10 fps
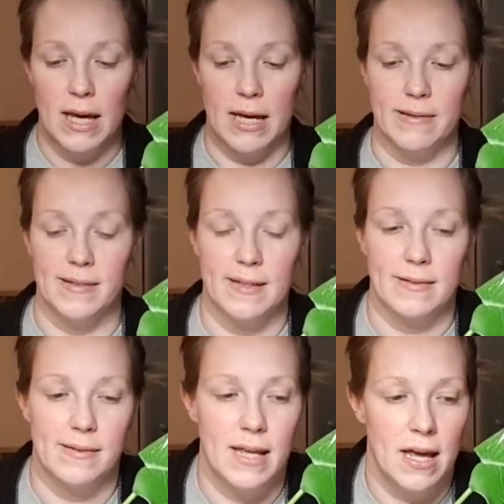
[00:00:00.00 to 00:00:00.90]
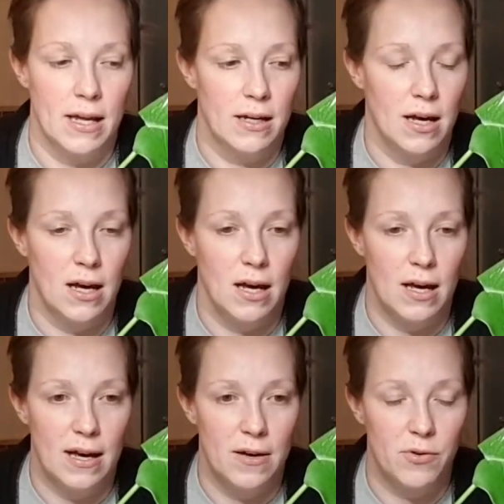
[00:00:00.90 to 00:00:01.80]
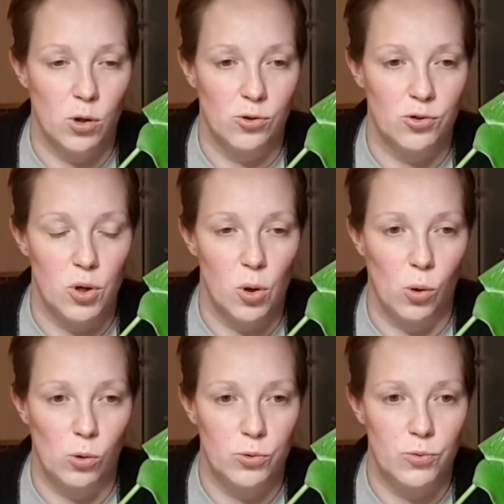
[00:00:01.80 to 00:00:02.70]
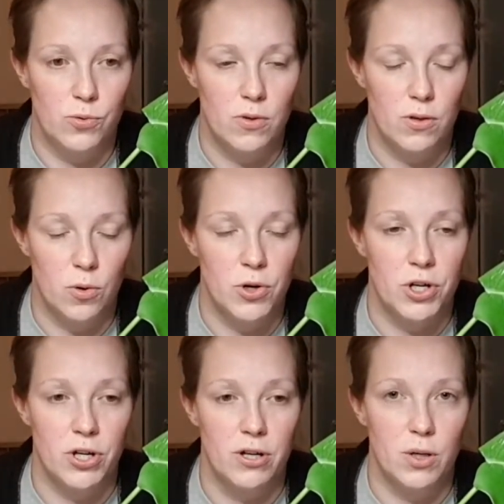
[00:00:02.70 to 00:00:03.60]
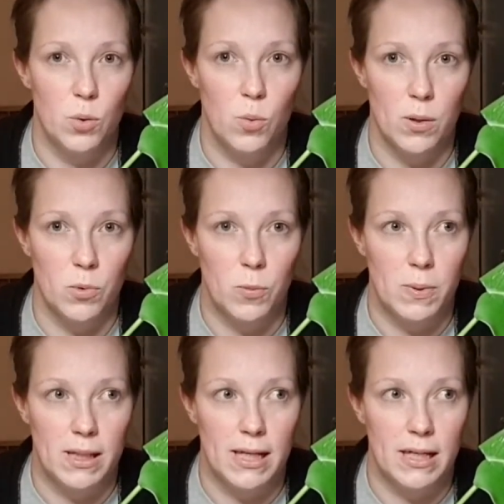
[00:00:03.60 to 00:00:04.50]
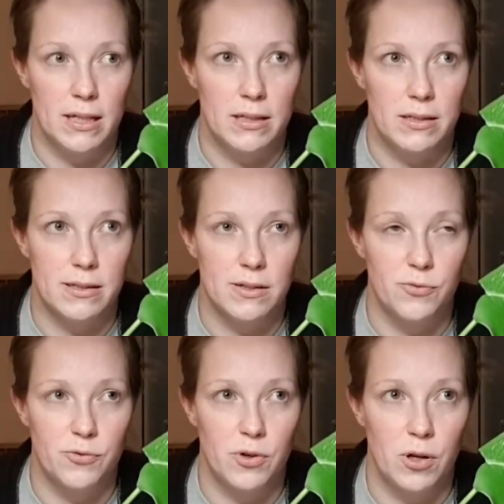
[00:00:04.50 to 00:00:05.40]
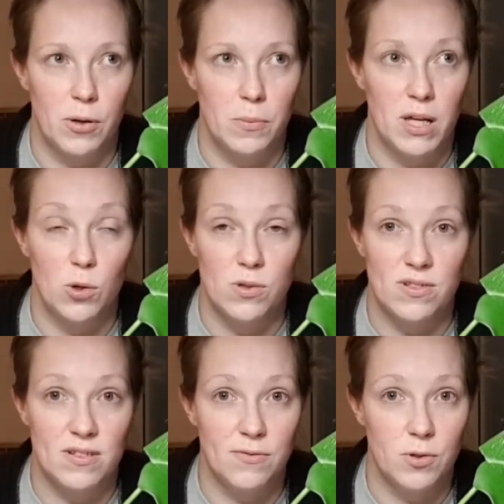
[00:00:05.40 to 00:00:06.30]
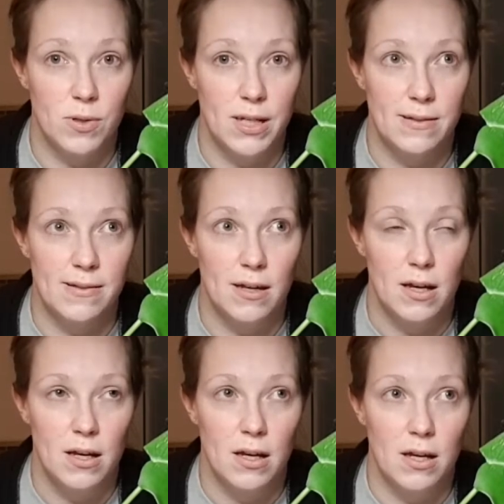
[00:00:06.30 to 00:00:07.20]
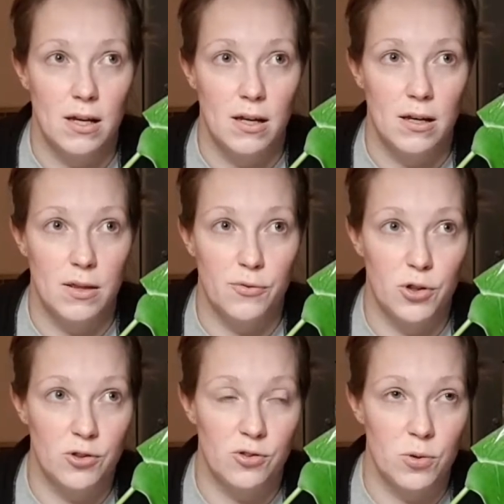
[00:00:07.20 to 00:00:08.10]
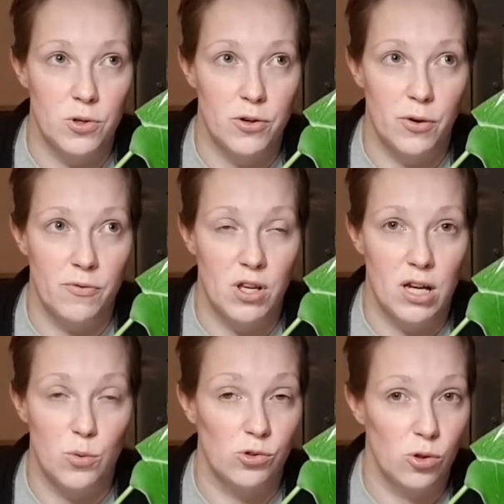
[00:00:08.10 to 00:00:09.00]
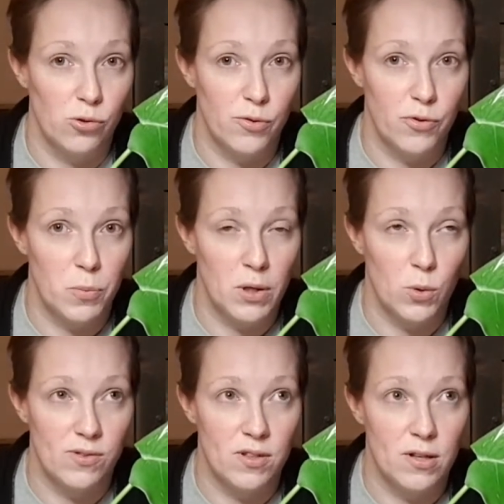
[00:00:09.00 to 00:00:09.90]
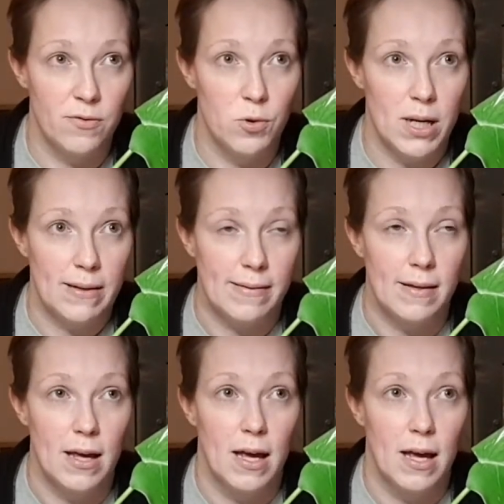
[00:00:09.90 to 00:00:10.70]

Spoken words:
And since then I have also ordered one more plant from Inquisitive Greens. And the first order of the year was also from Inquisitive Greens.